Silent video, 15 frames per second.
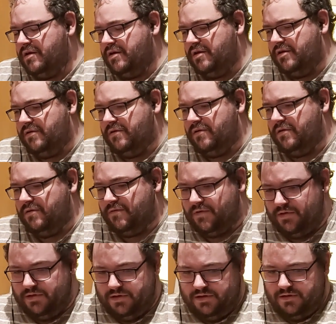you've
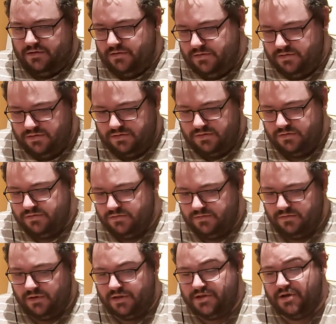got
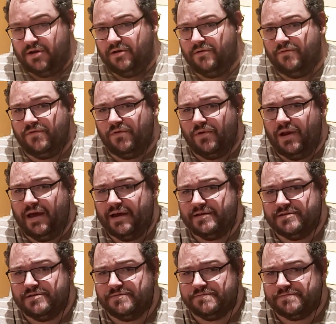that Titan on 4
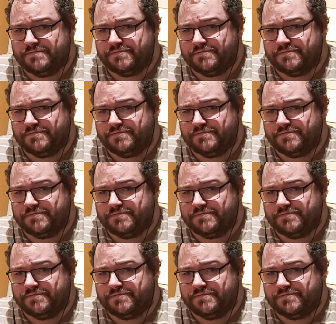legs.